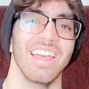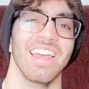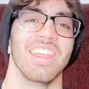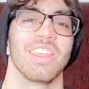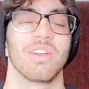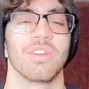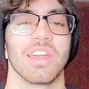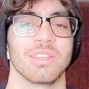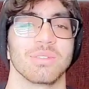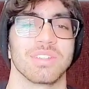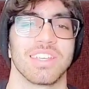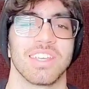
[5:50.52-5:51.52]
Thought you guys
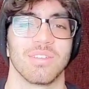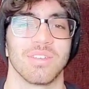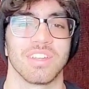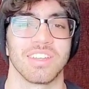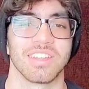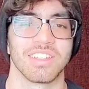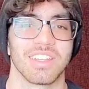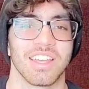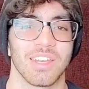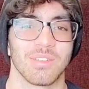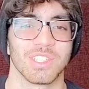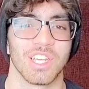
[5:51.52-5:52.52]
would give it a
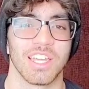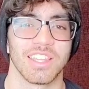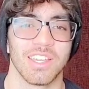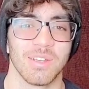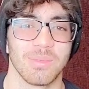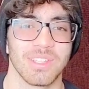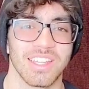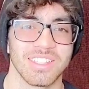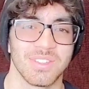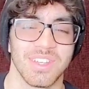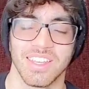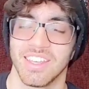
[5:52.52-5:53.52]
kind of a shot there, but
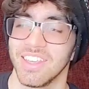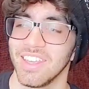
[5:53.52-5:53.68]
that's fine.